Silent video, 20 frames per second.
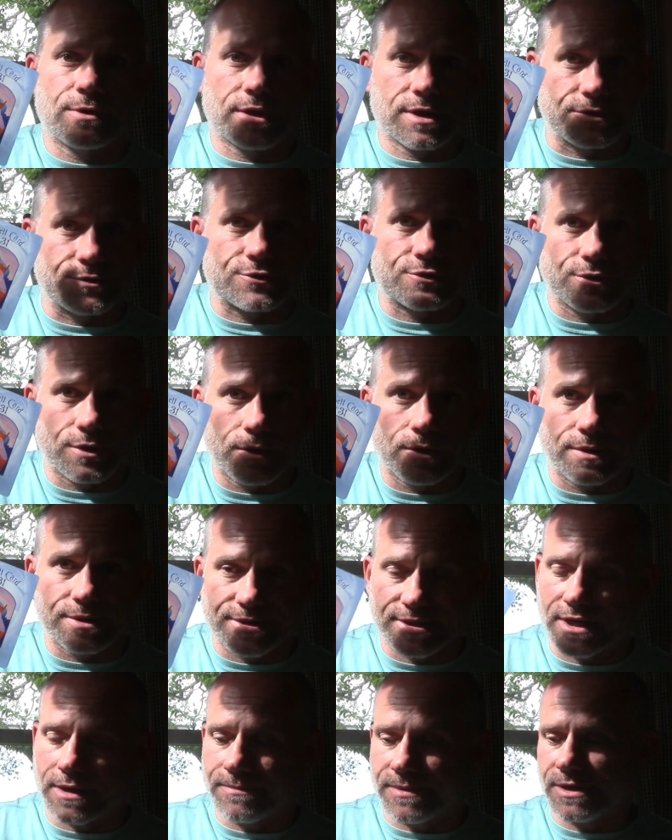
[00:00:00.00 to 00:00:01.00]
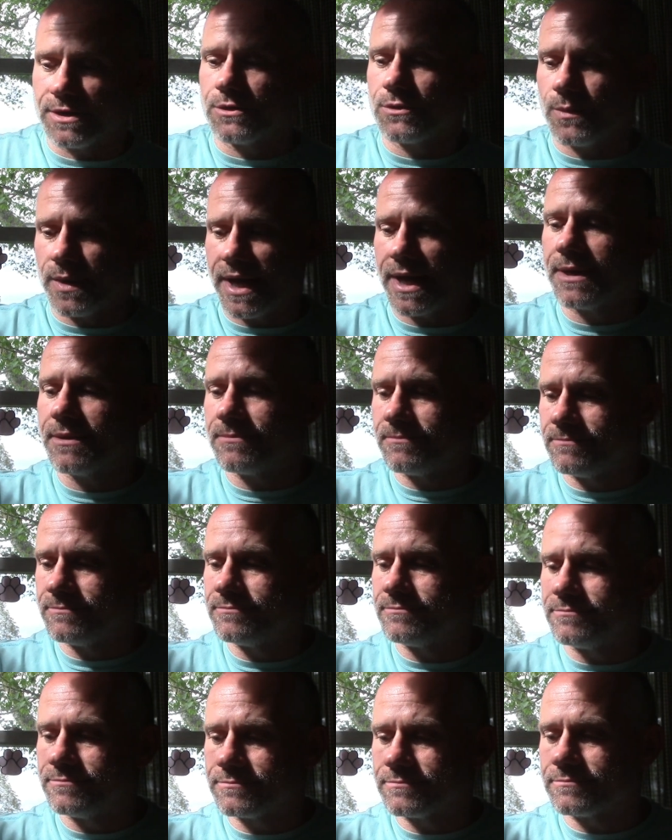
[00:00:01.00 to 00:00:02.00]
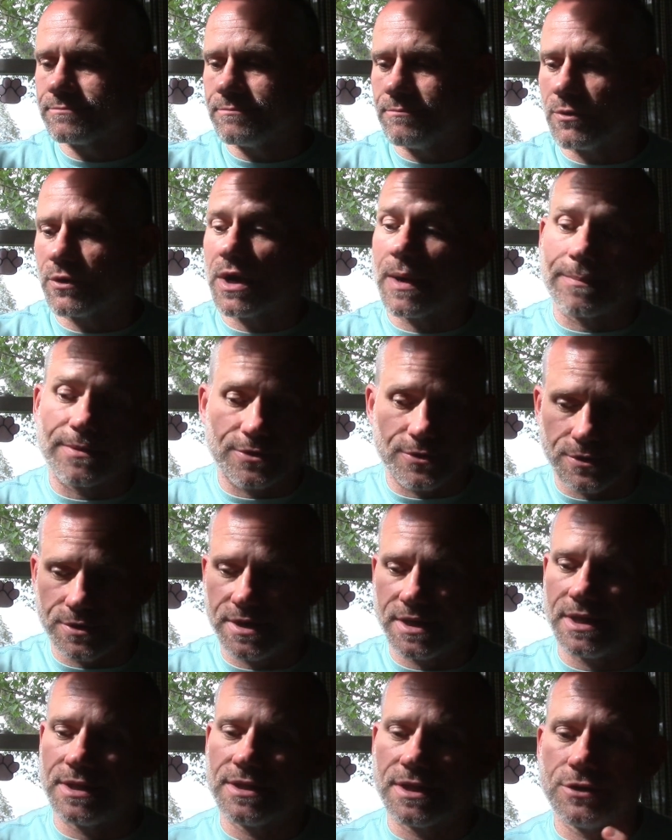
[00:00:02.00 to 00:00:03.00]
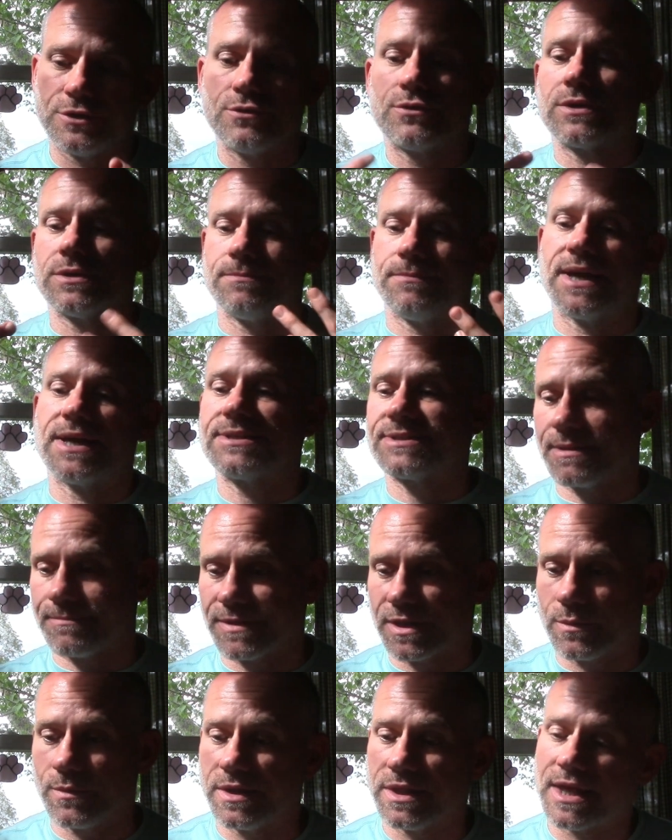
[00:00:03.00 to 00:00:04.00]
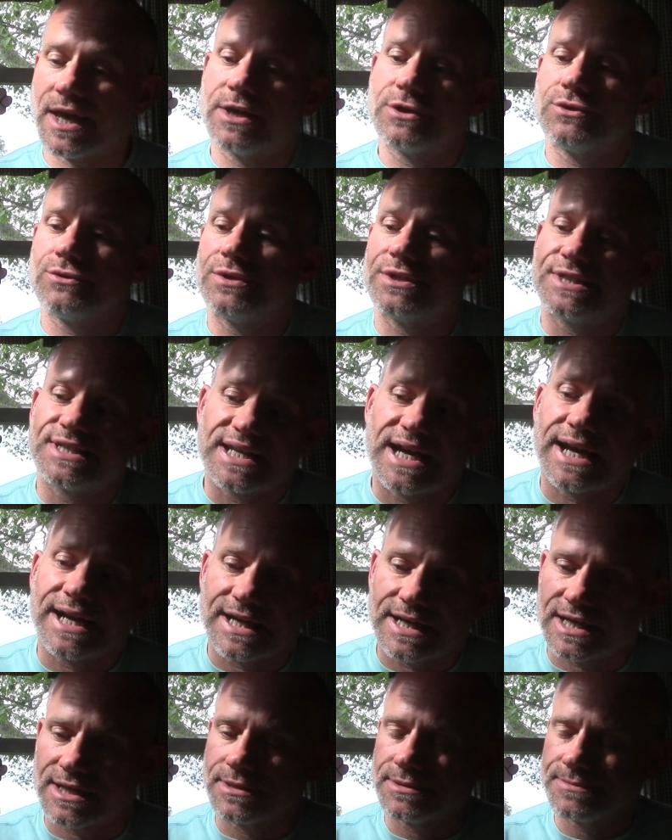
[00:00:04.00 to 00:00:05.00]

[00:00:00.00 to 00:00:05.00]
control is coming your way more opportunity that you can make something with as you desire.